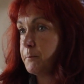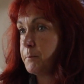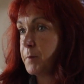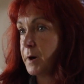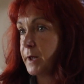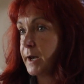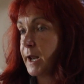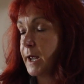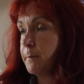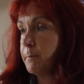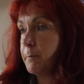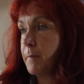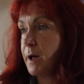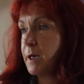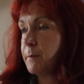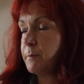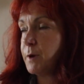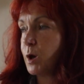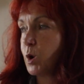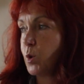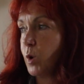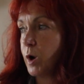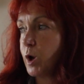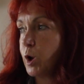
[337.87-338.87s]
but it
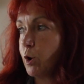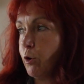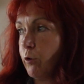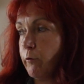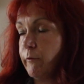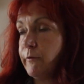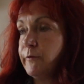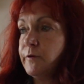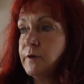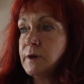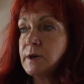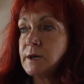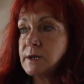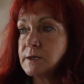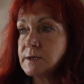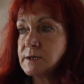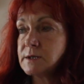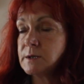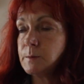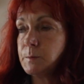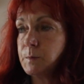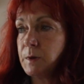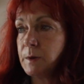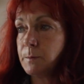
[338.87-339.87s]
might be quite
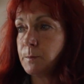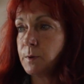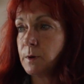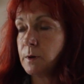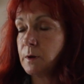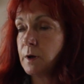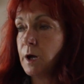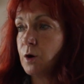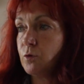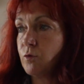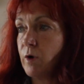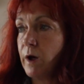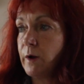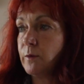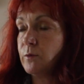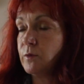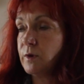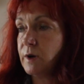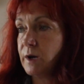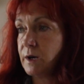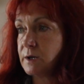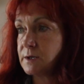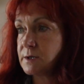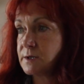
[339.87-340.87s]
obvious to people
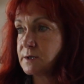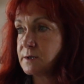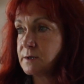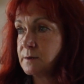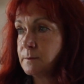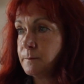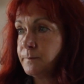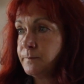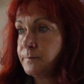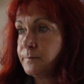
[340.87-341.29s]
around us.